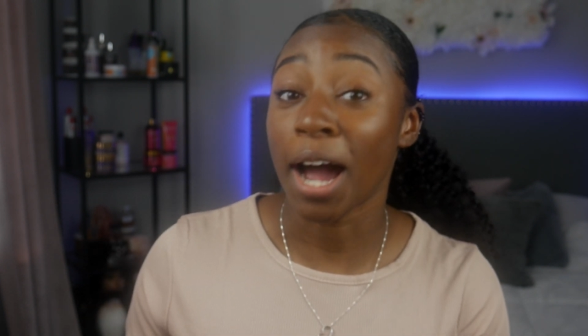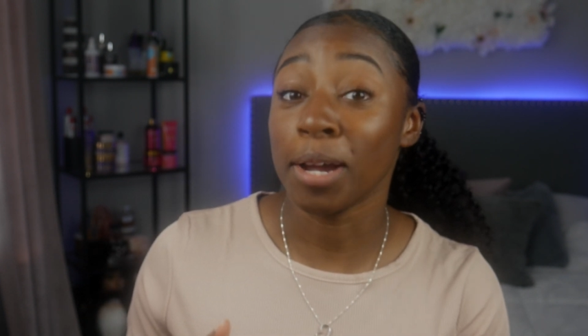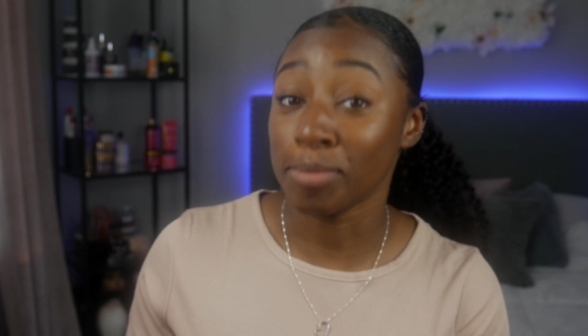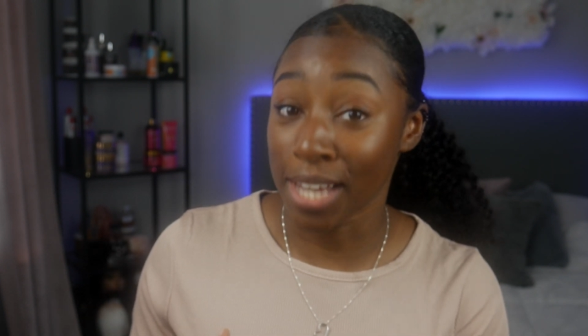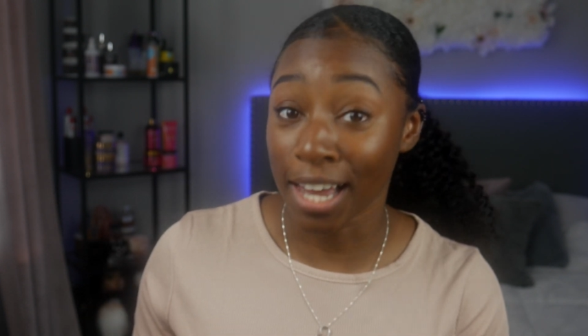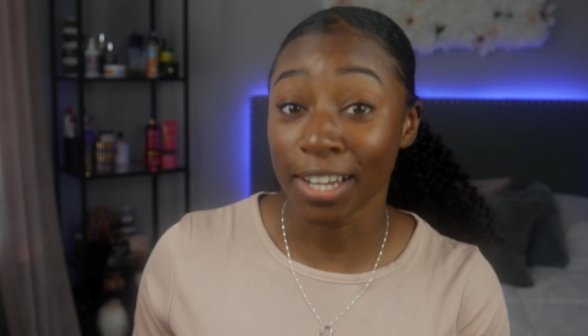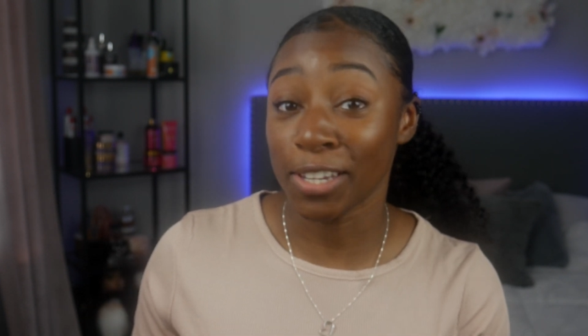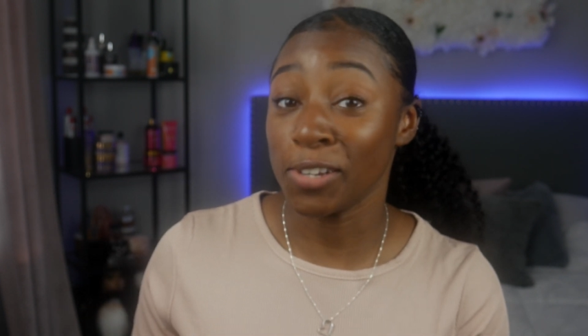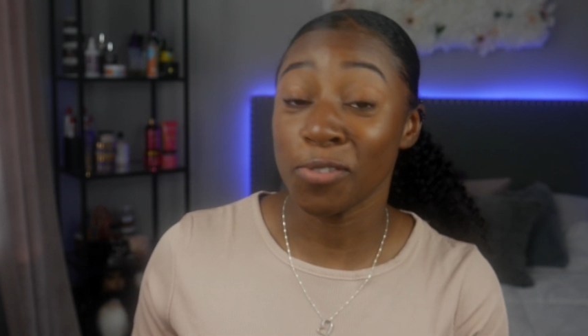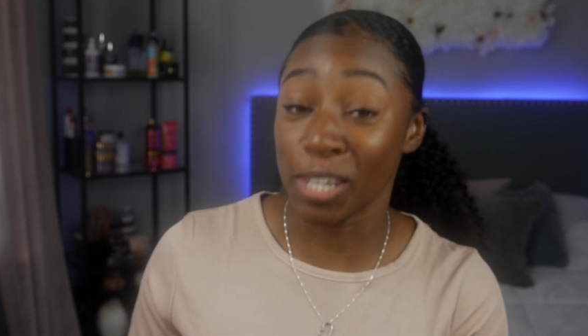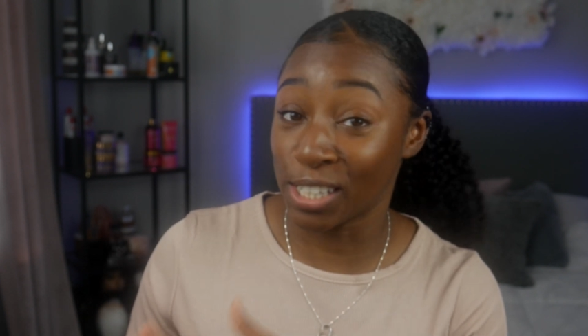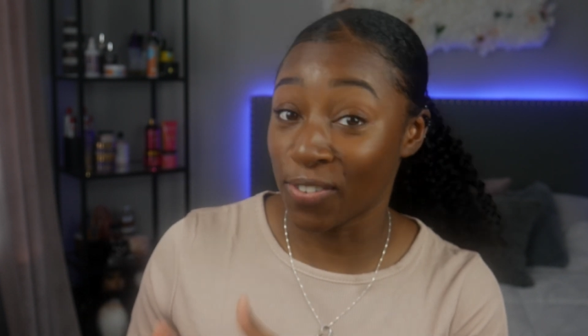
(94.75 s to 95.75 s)
I am telling
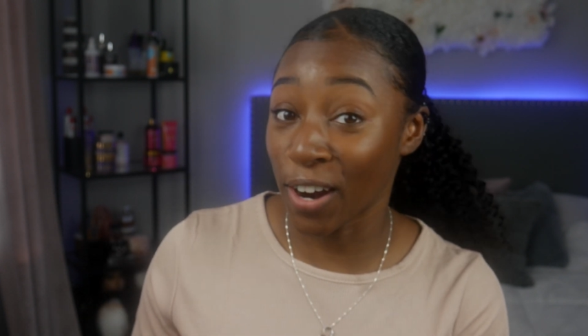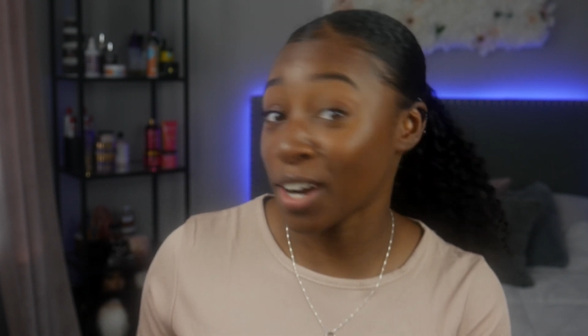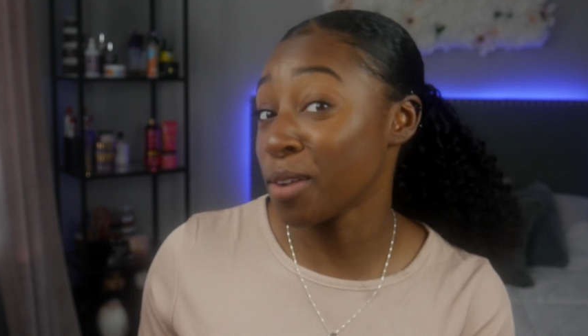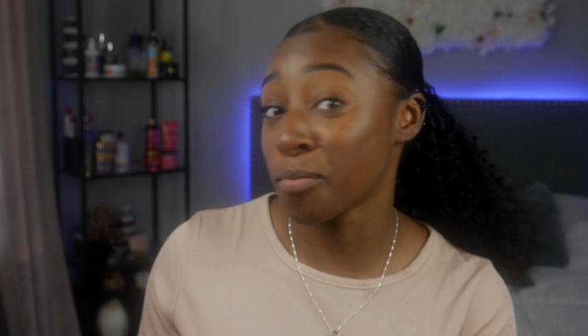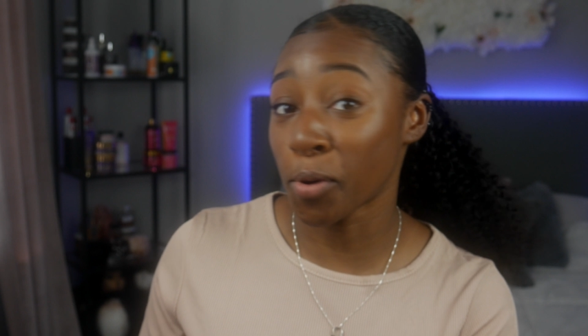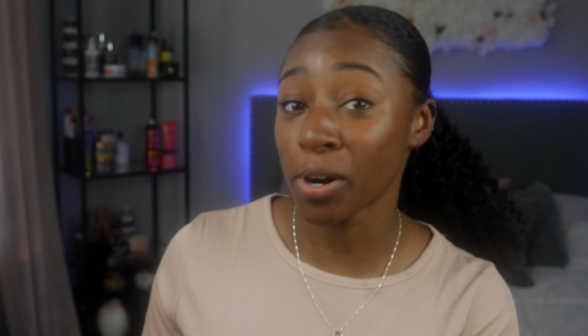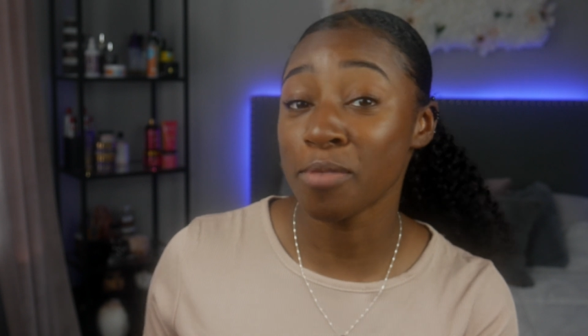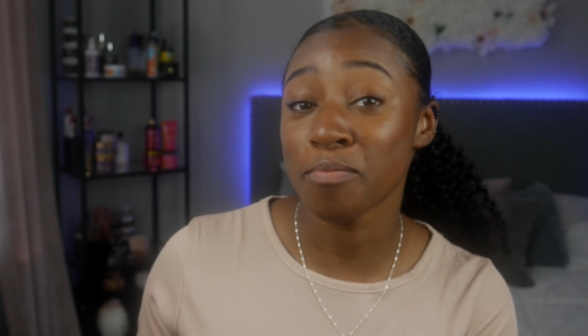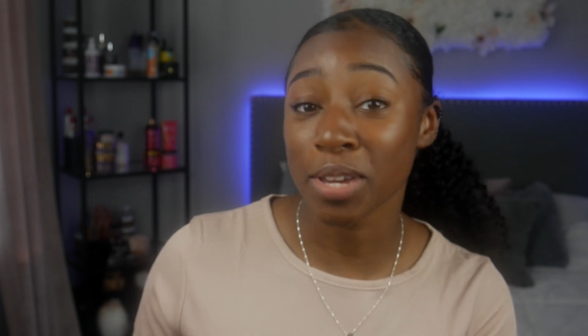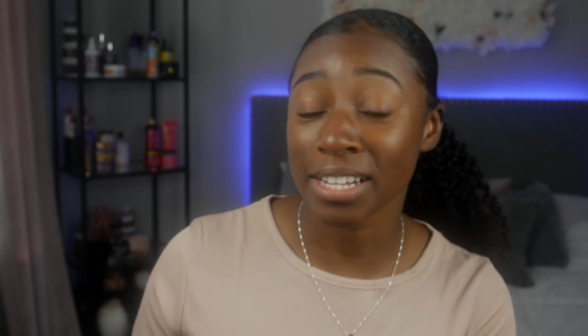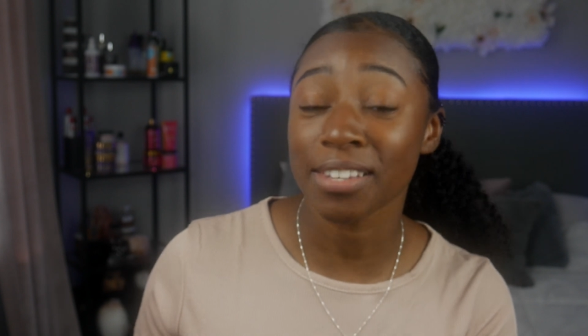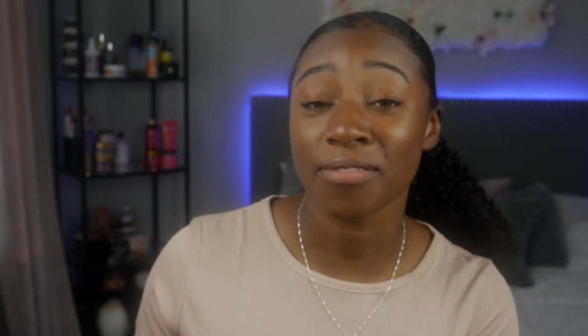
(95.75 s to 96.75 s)
you this very important
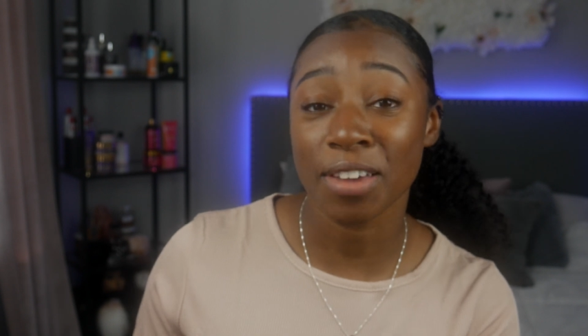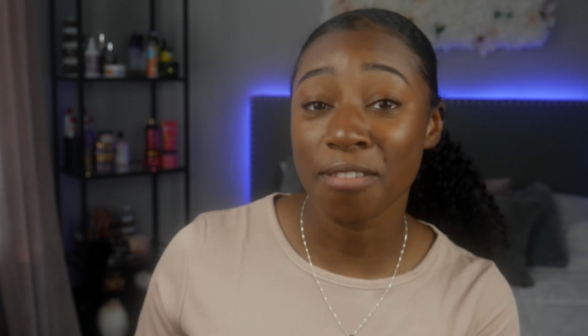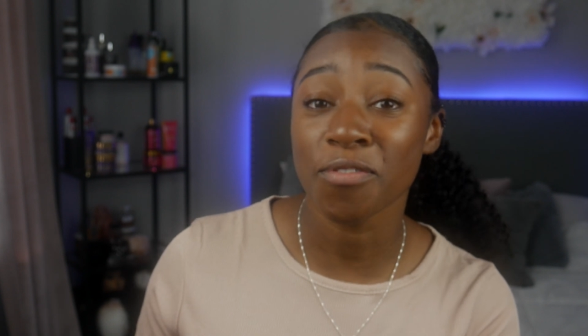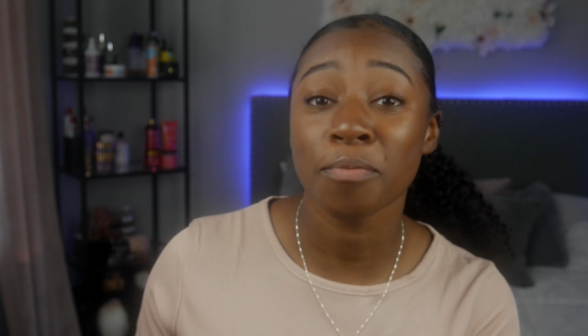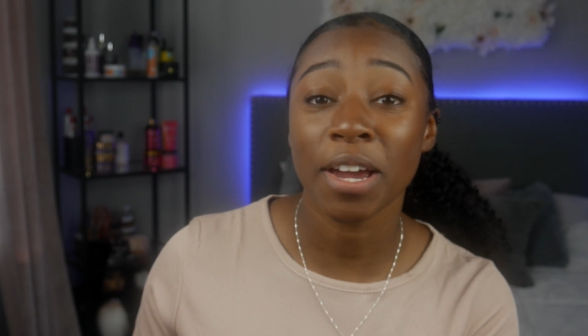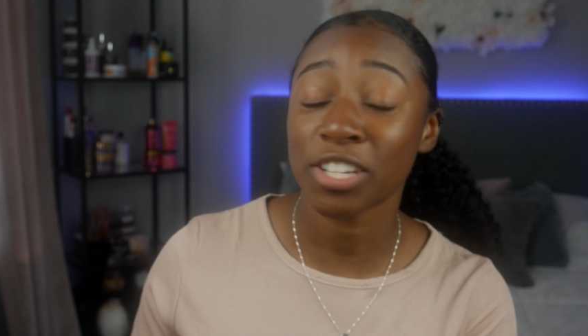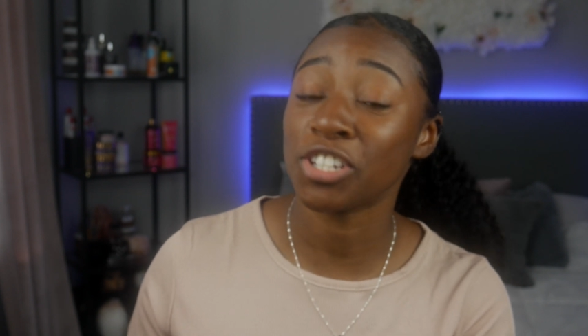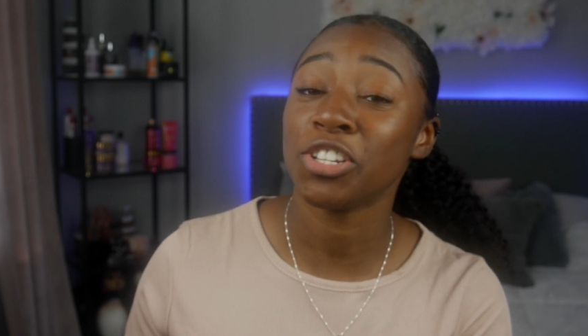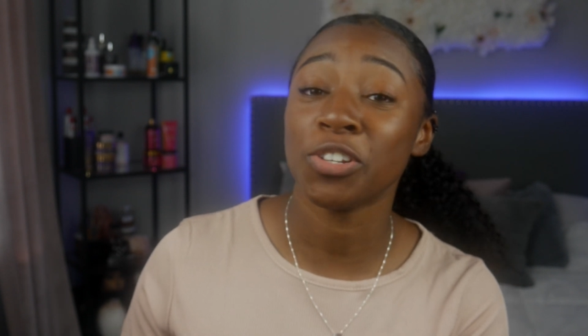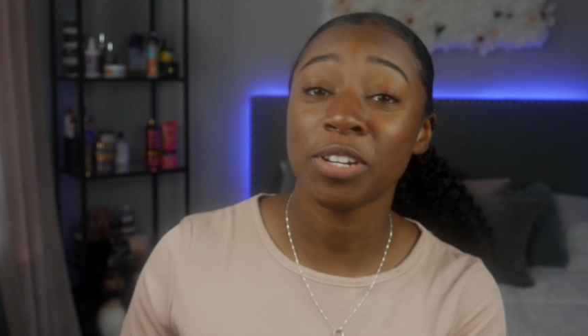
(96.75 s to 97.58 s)
piece of information.